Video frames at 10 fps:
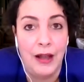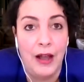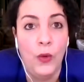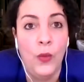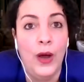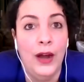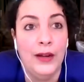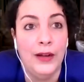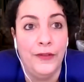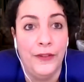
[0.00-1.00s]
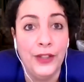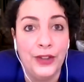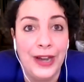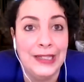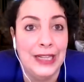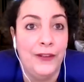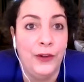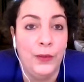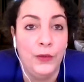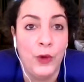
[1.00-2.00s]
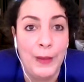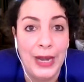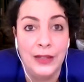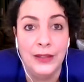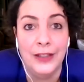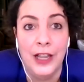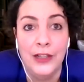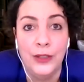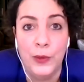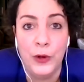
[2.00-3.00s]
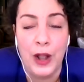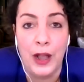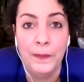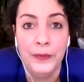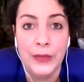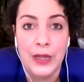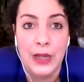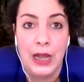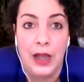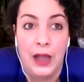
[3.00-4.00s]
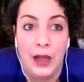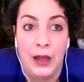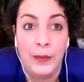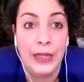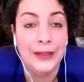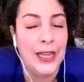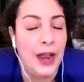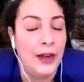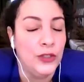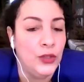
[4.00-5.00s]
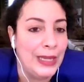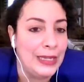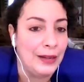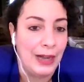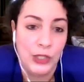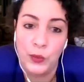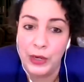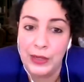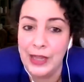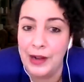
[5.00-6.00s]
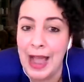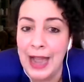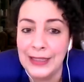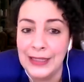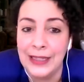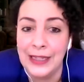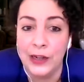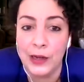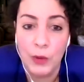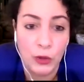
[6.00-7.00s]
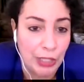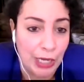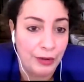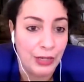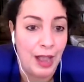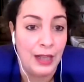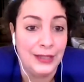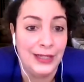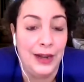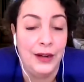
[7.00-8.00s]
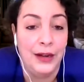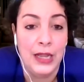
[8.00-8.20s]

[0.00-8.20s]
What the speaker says: who are fundraising from women in the diaspora. They are doing great work. They're accessing remote areas. They're